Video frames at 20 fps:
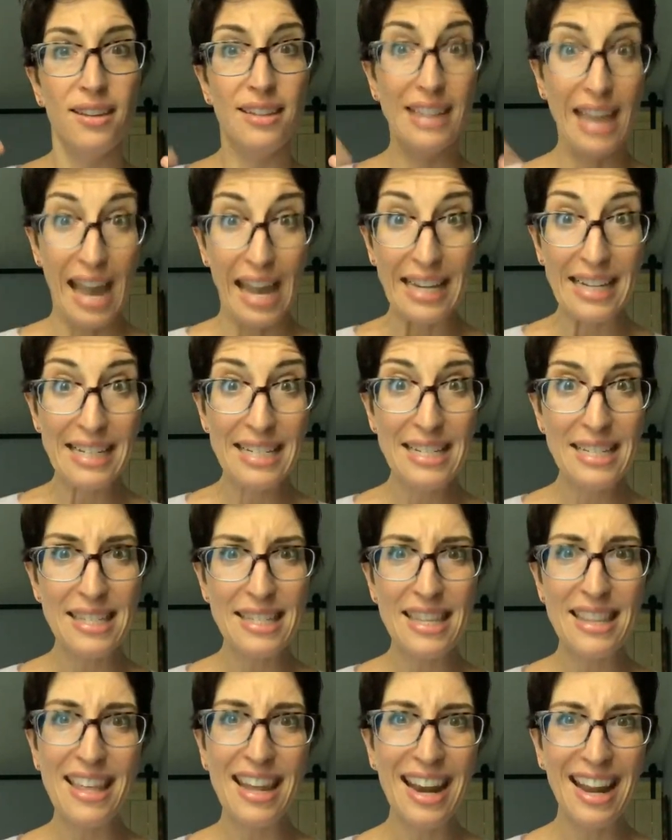guidance
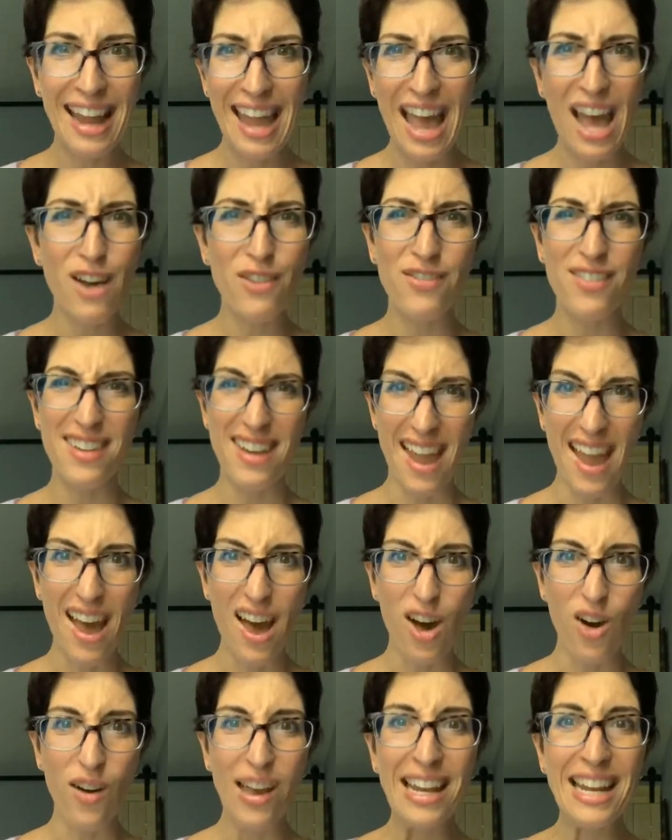that I have
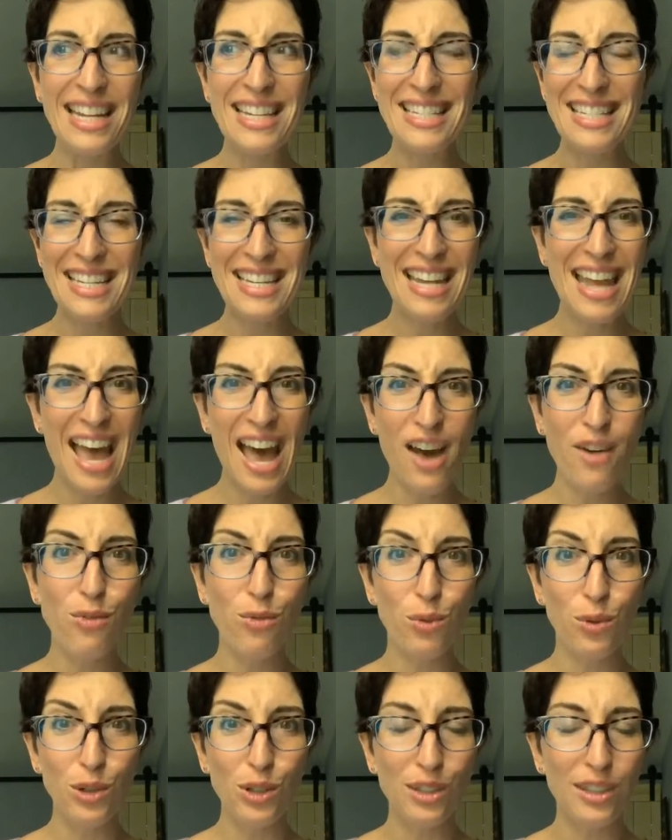now. And I didn't
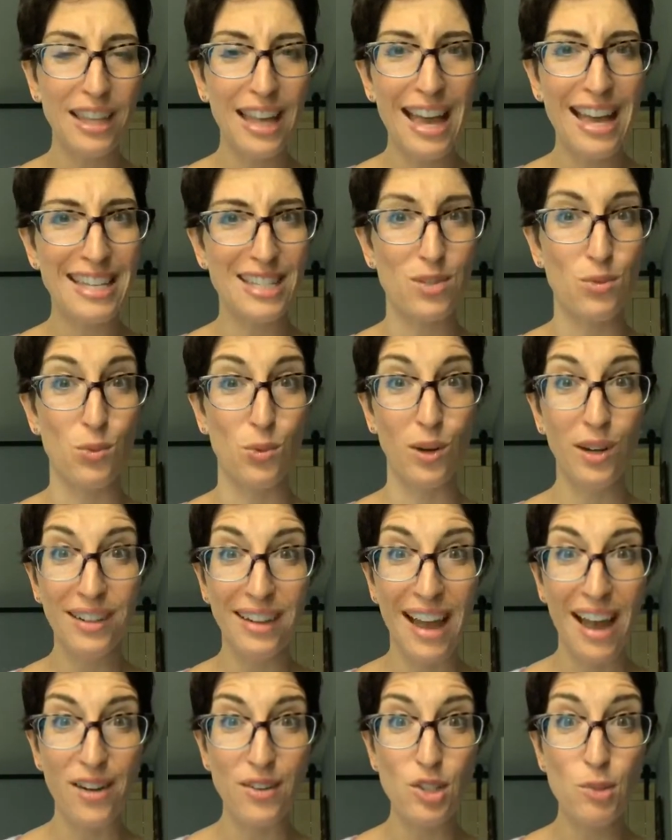have world-class
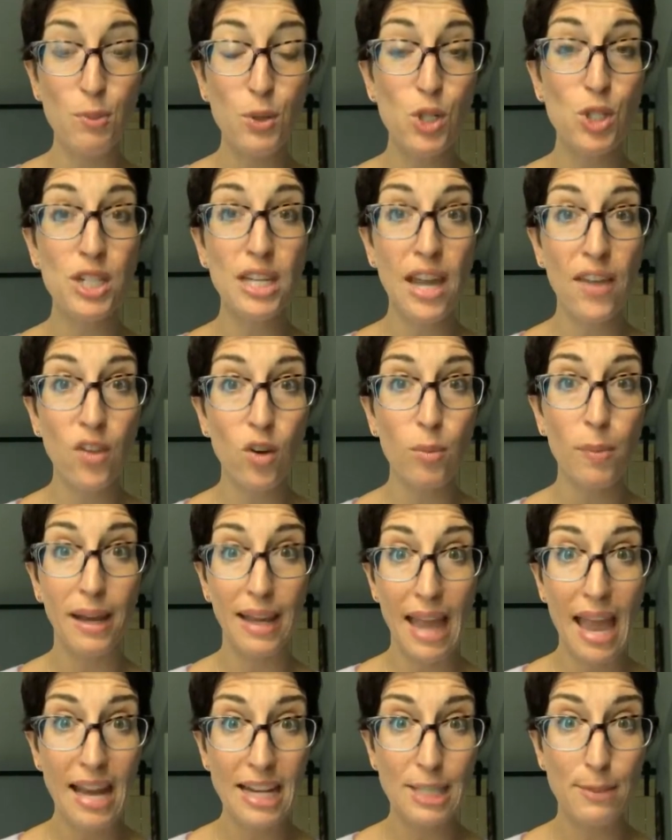workouts put together
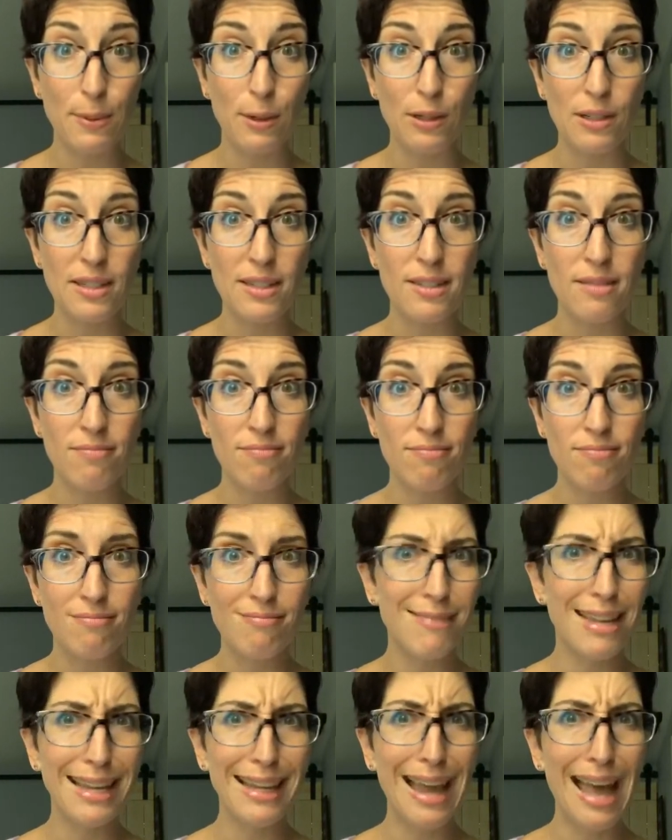by experts.
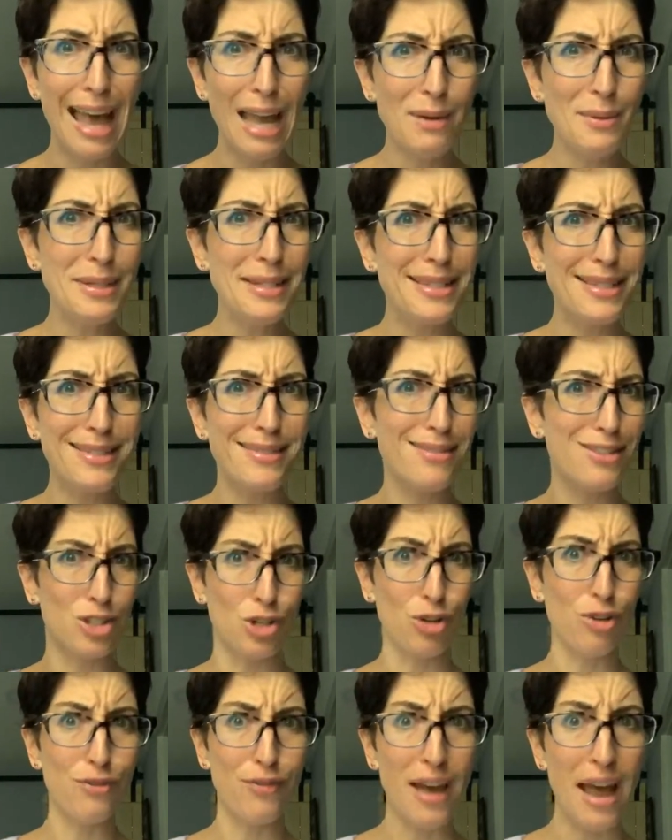Like, I was
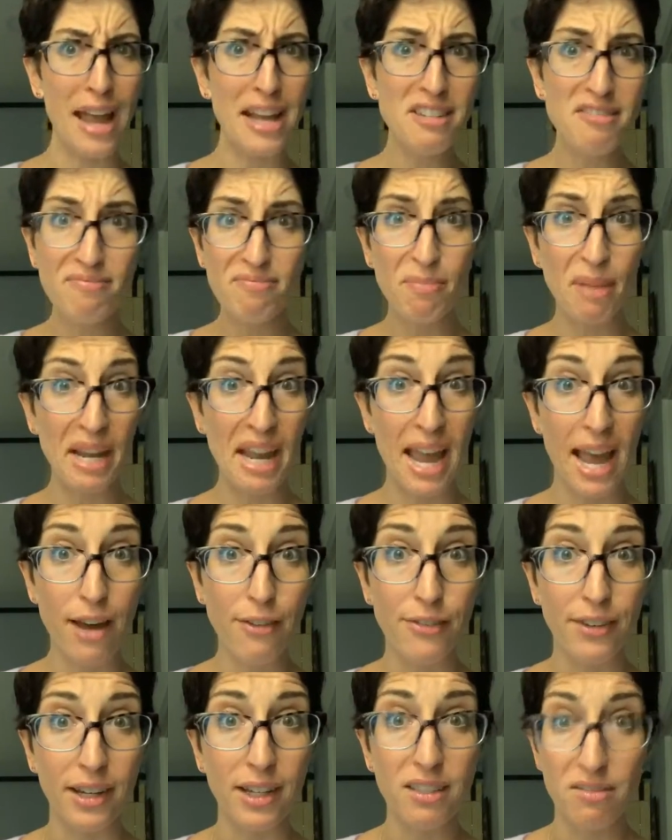certified by
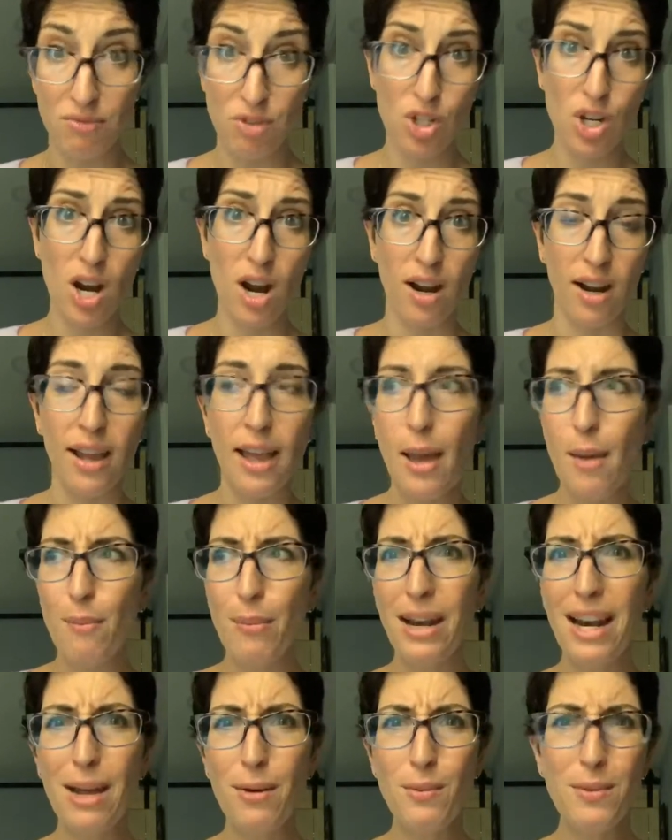AFA, sure,
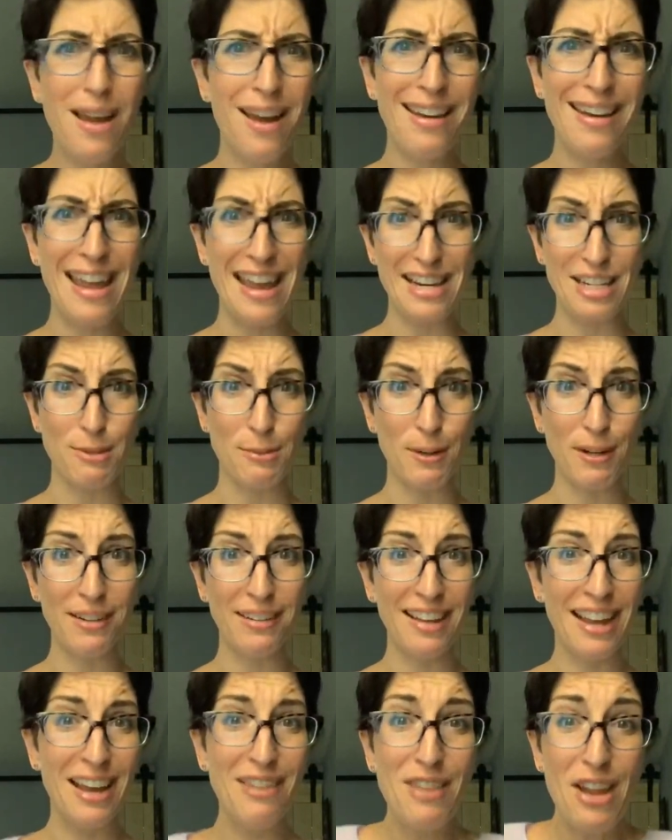but I'm not an
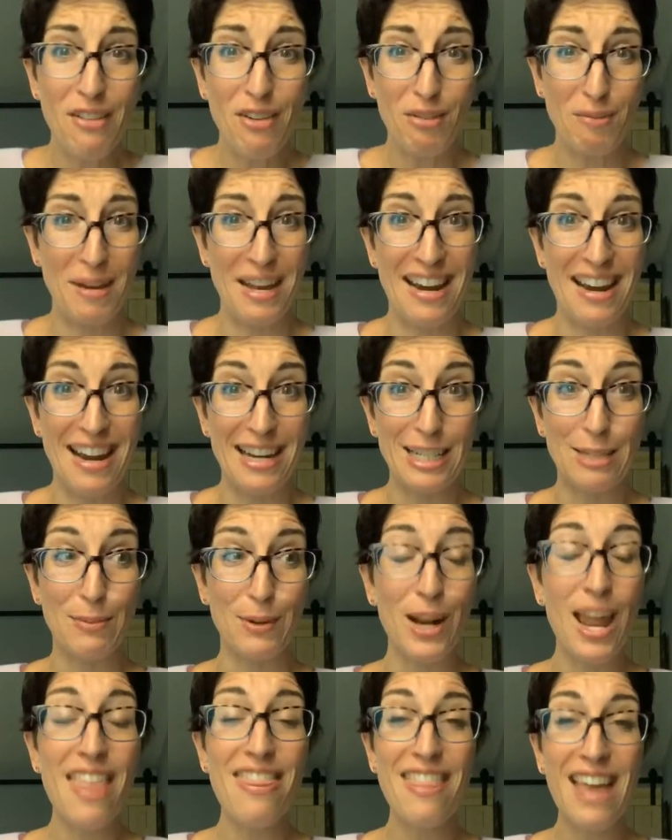expert. I've never been an
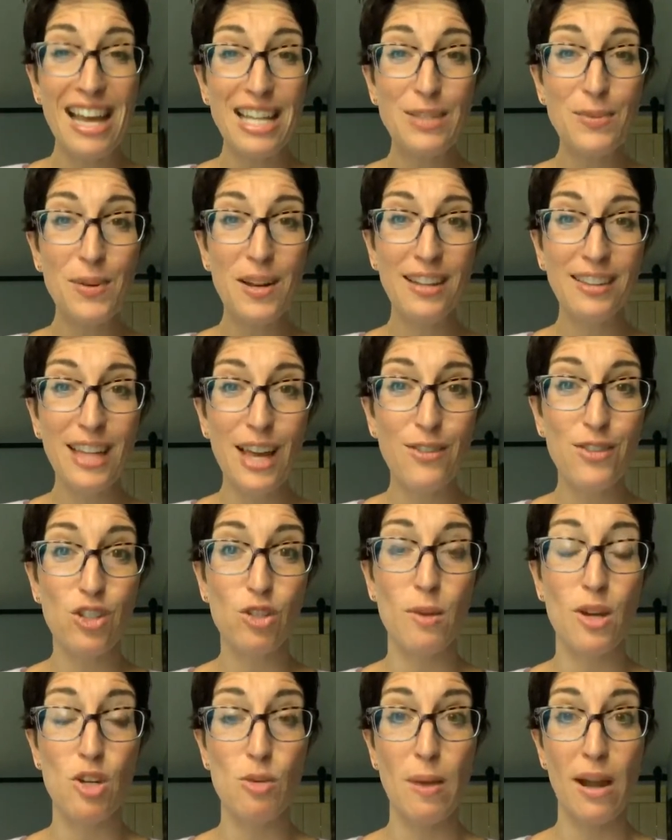expert. And that's what I love
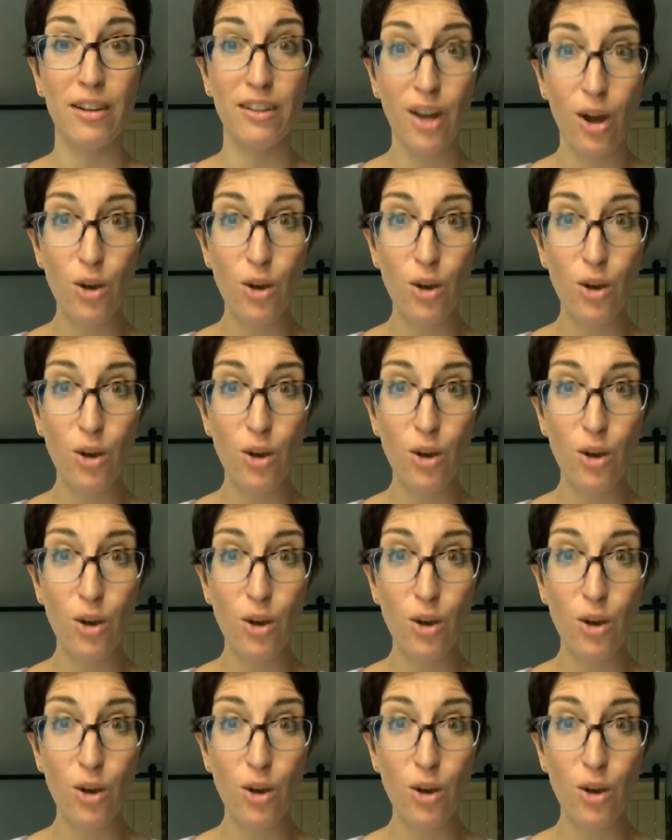so much about